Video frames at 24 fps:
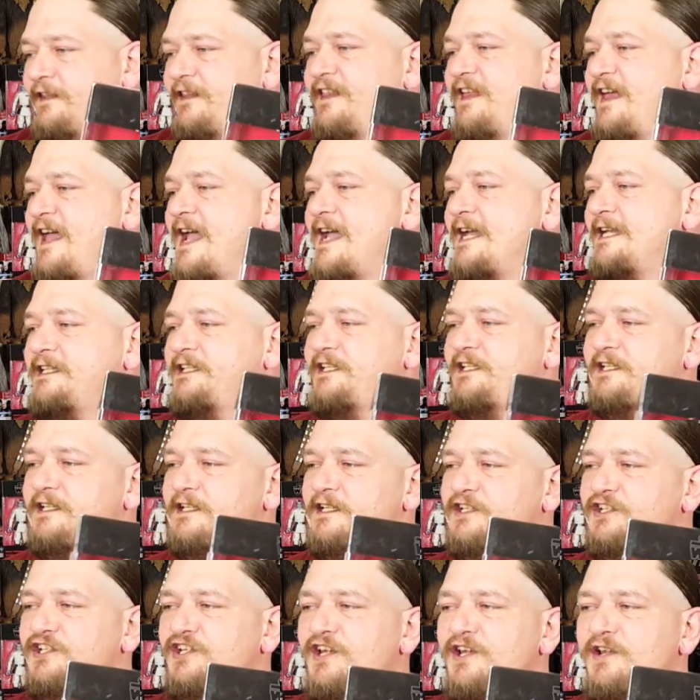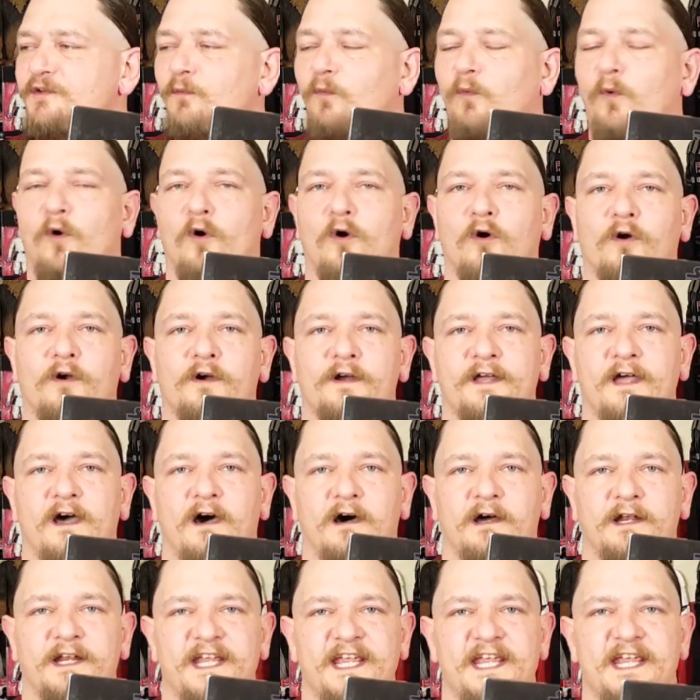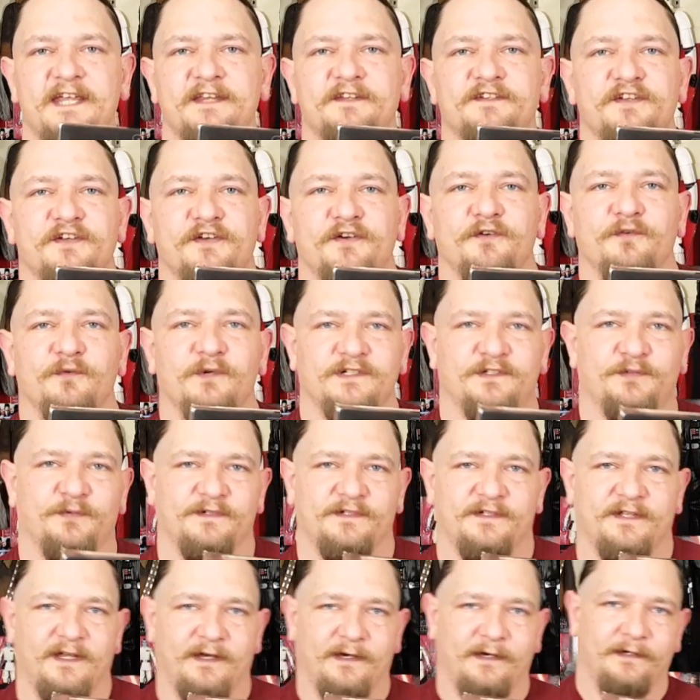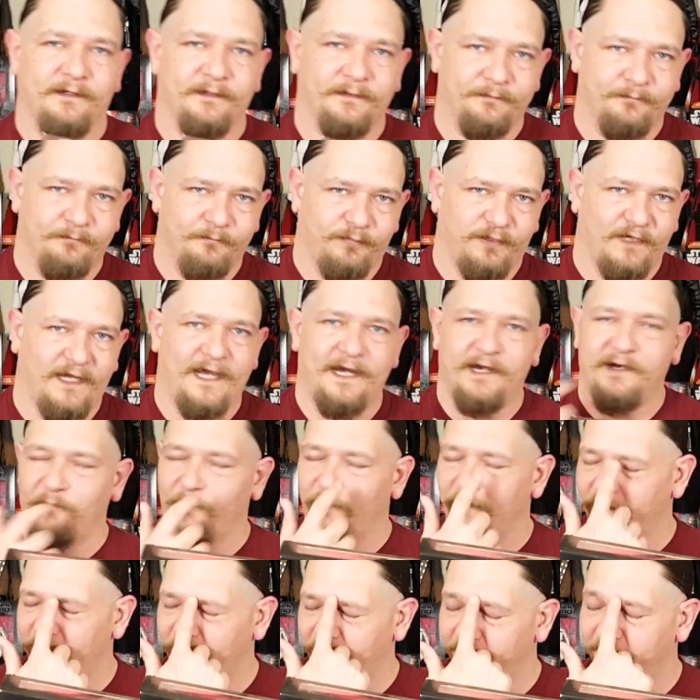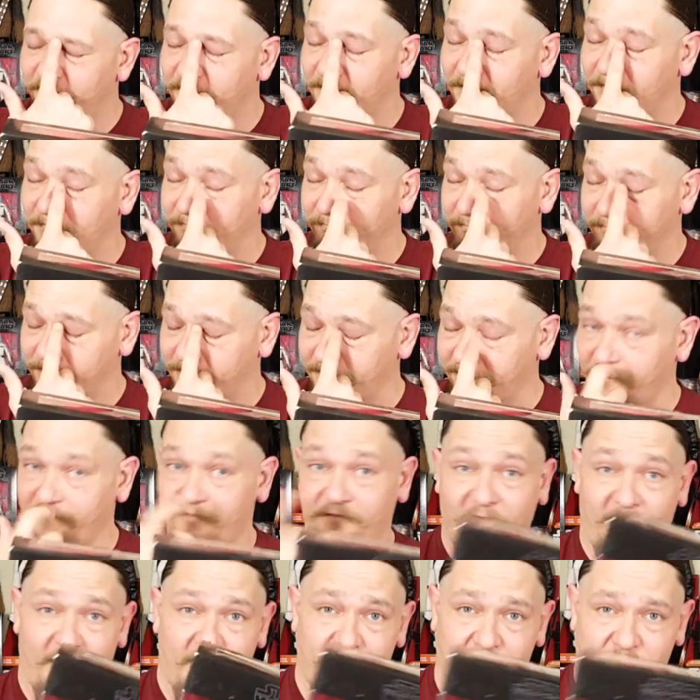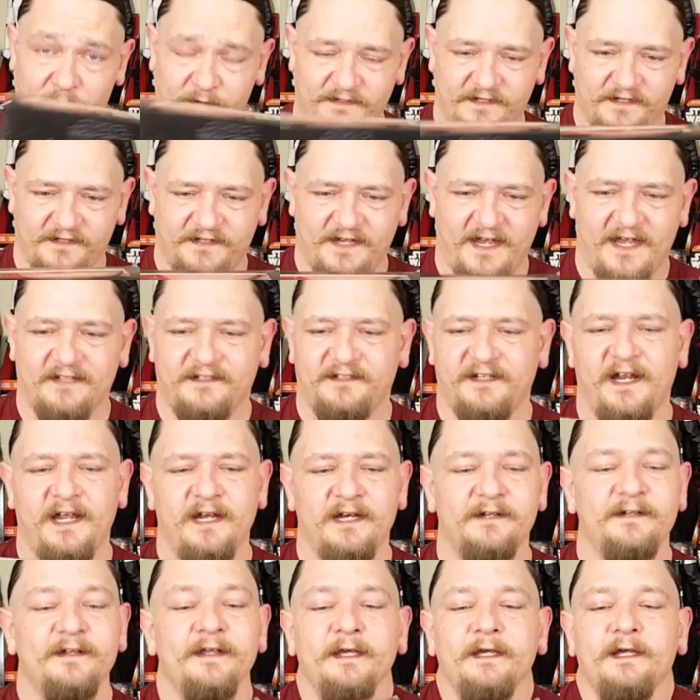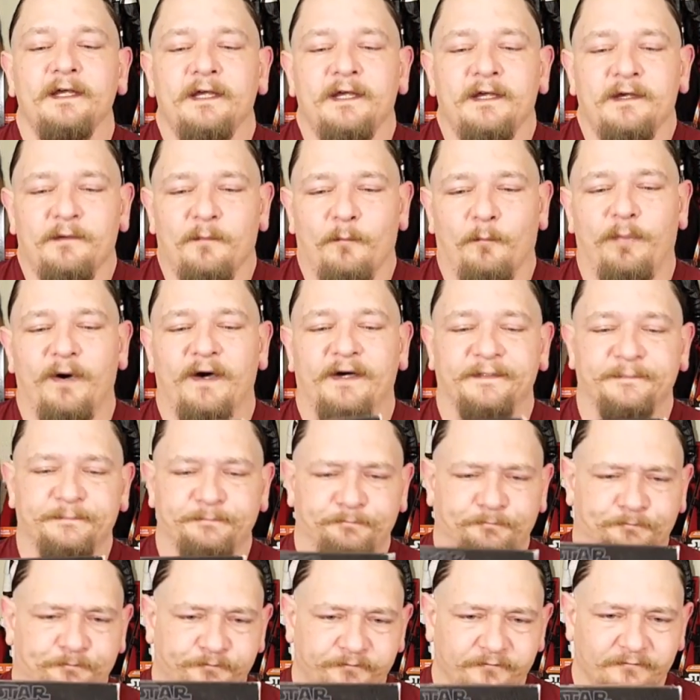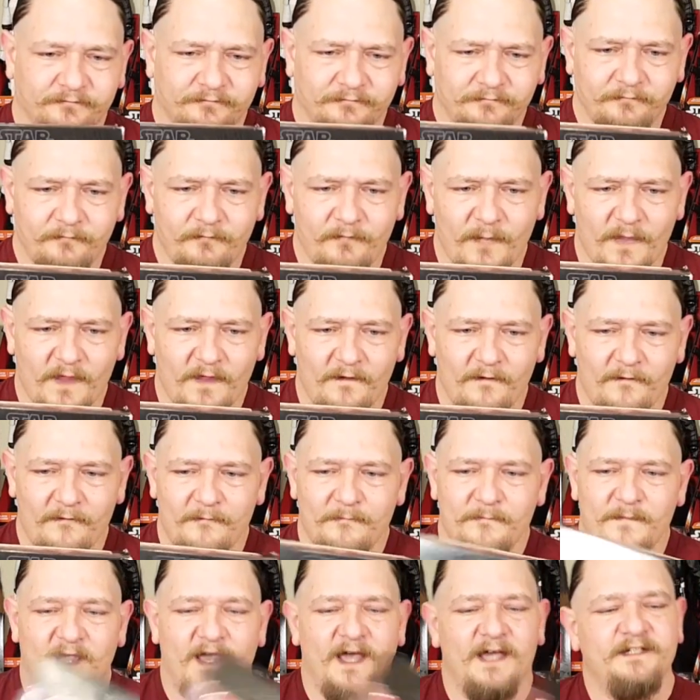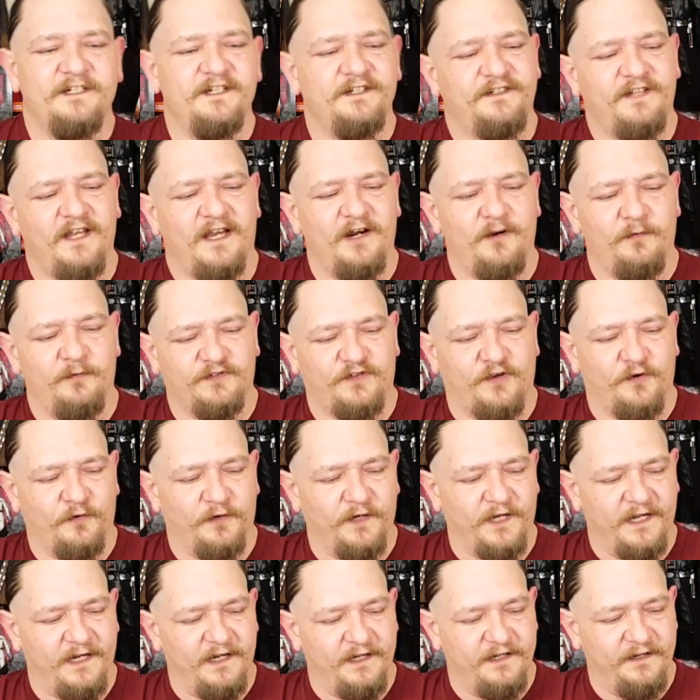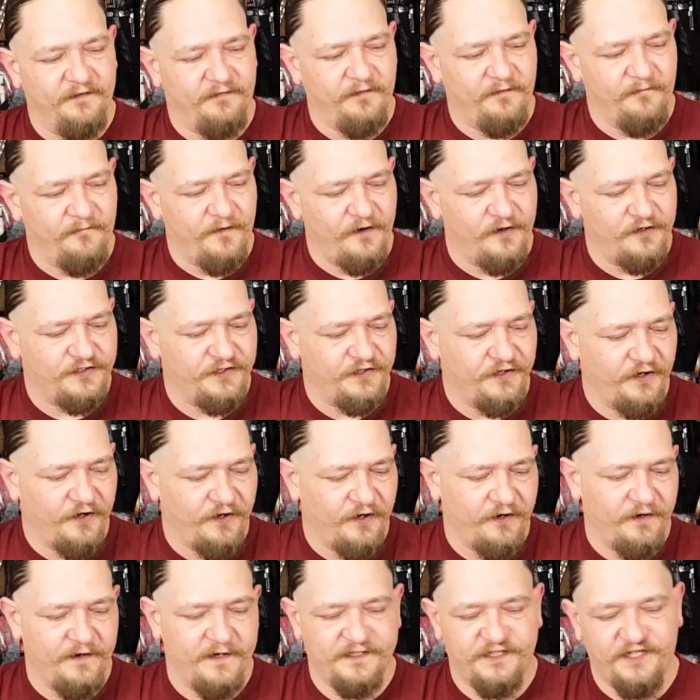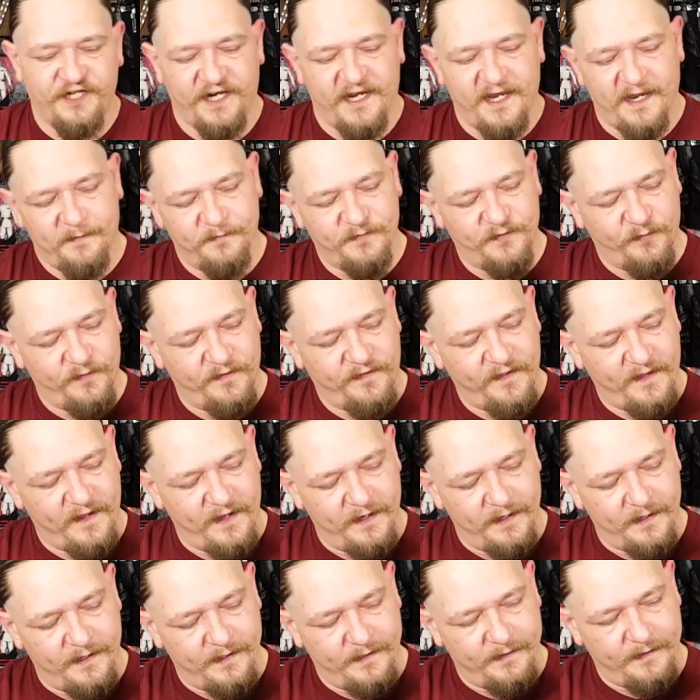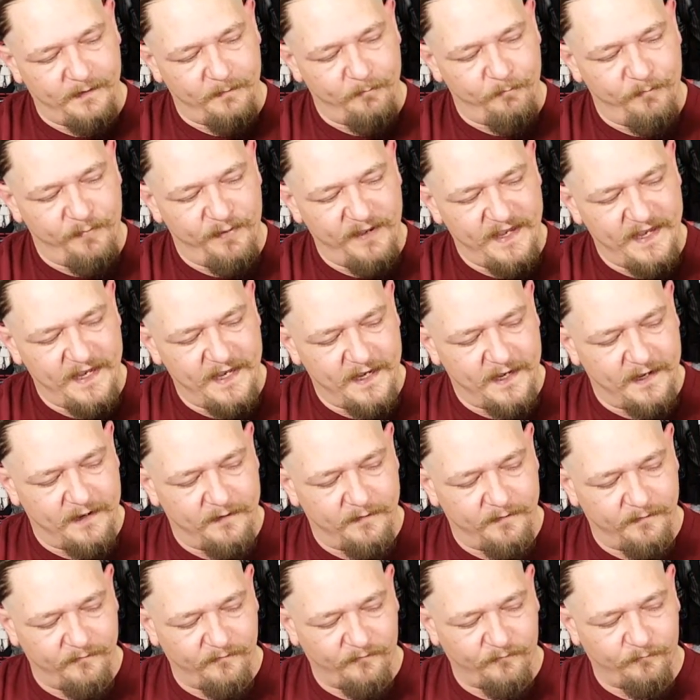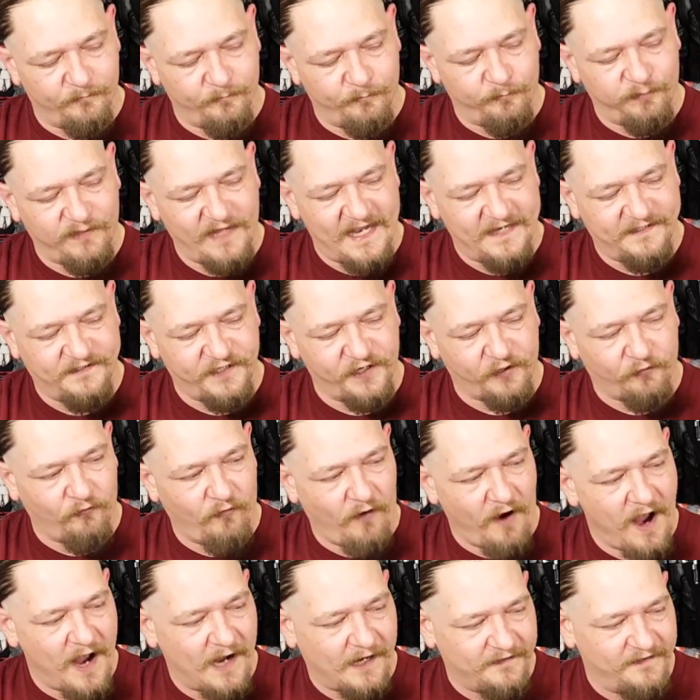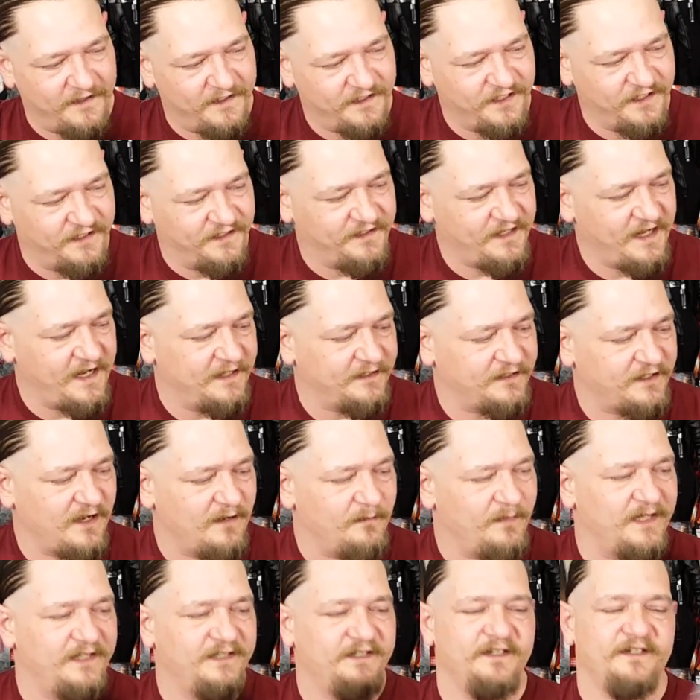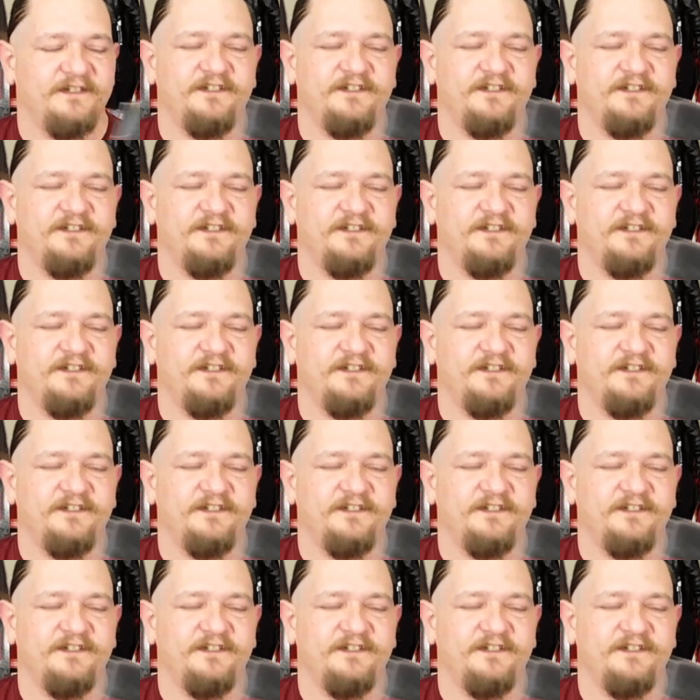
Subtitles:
that she wore on Eadu, which was the planet where her father was assassinated. But I just thought it was cool to get a different version of her, and she comes with a big plastic rock that she stands on, but it's